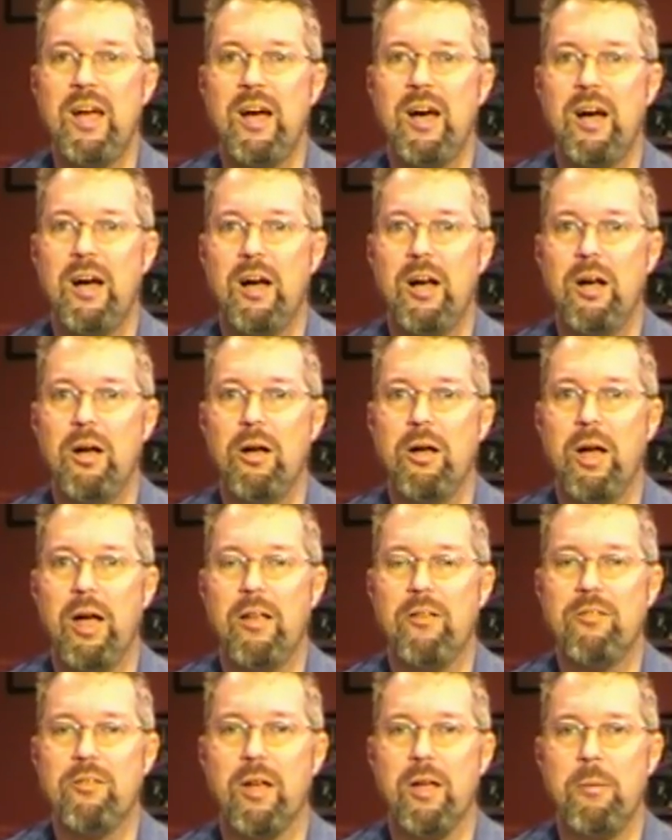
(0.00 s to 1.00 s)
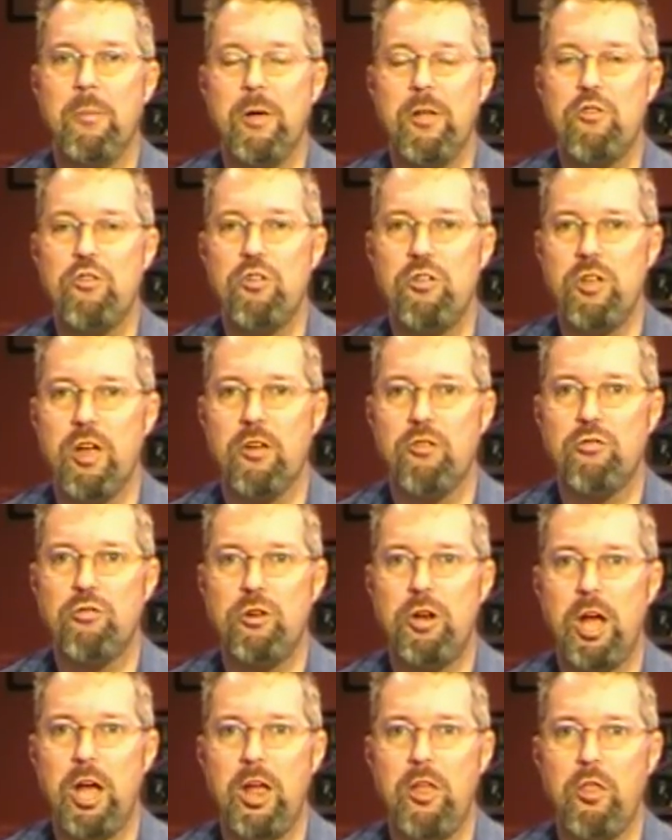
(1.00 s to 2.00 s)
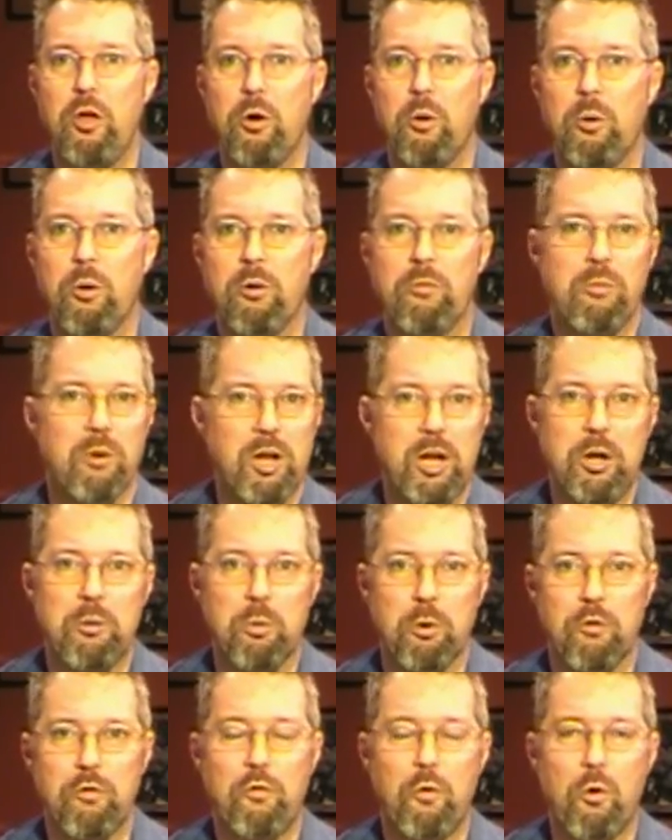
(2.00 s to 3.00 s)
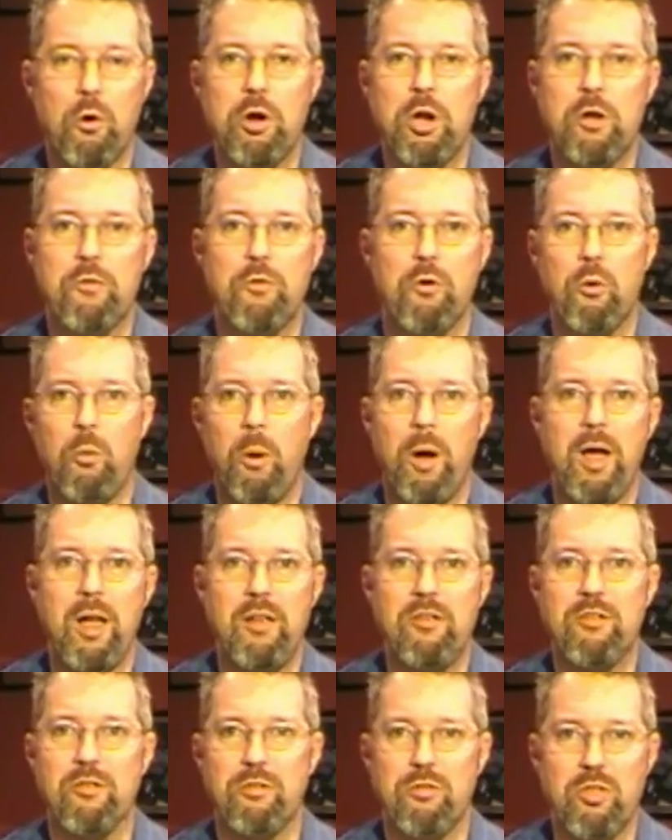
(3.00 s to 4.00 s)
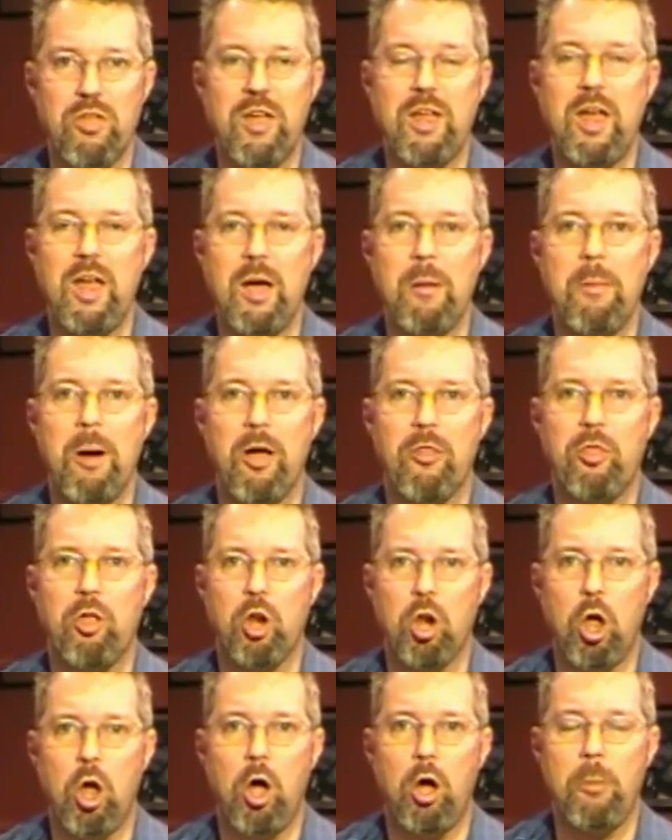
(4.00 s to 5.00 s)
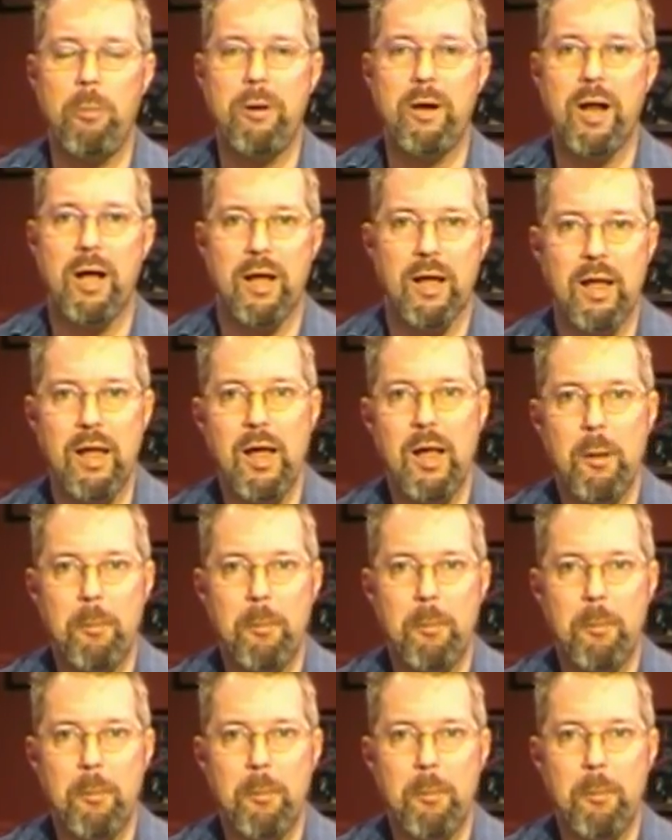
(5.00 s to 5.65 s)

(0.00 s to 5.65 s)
As I mentioned yesterday, there really were 4 different ways of thinking about the law, but I